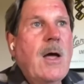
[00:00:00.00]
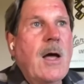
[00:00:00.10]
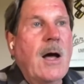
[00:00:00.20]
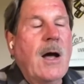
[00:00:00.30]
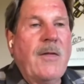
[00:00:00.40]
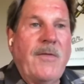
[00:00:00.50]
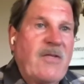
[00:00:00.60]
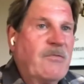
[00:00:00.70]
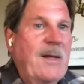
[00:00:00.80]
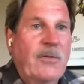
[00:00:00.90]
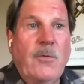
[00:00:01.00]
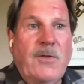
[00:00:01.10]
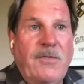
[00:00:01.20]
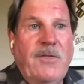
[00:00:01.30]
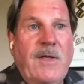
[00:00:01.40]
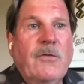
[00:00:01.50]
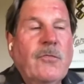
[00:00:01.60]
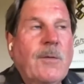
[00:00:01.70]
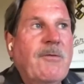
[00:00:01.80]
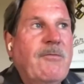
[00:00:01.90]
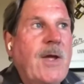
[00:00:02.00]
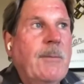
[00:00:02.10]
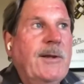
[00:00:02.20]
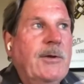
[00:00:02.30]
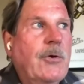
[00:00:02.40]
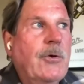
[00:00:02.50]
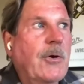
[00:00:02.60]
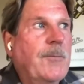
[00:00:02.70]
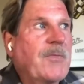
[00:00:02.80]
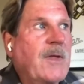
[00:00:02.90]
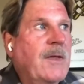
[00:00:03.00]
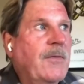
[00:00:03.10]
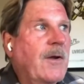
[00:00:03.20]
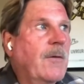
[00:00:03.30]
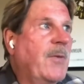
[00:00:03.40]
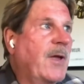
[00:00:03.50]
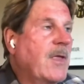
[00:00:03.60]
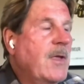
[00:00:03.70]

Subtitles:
and that's about the only thing that's from the family logo in there. But